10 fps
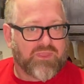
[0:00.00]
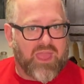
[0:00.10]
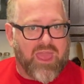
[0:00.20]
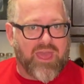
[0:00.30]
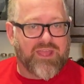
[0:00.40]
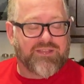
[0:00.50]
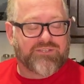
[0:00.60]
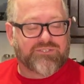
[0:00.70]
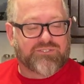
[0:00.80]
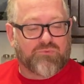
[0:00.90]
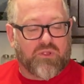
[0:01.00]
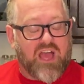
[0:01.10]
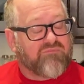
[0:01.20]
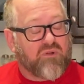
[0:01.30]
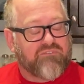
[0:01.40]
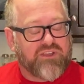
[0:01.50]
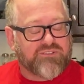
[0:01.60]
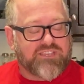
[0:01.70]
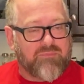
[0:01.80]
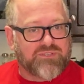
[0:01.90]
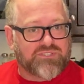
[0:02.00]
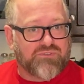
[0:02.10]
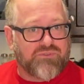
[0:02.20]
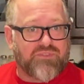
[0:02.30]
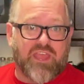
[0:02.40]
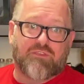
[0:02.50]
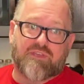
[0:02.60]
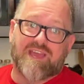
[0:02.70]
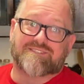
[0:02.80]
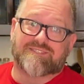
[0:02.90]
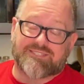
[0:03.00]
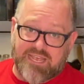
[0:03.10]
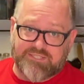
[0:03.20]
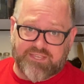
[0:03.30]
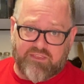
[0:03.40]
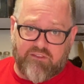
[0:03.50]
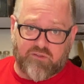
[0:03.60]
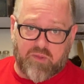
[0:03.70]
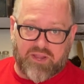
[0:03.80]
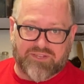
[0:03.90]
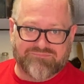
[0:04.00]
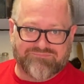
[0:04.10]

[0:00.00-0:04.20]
And we'll have more videos coming soon. Thank you guys, and stay safe, everybody.